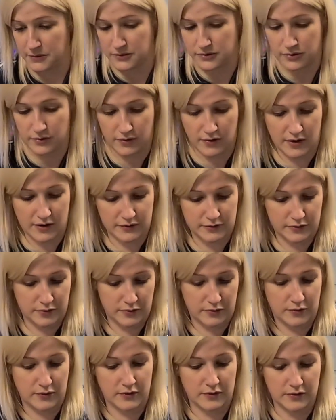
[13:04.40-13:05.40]
be sure
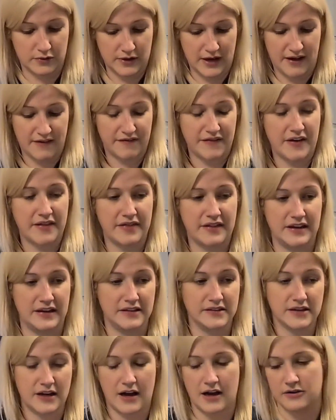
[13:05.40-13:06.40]
to give
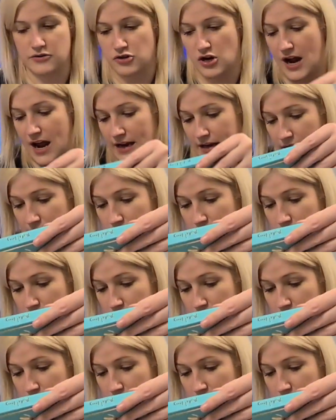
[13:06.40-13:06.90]
these a try.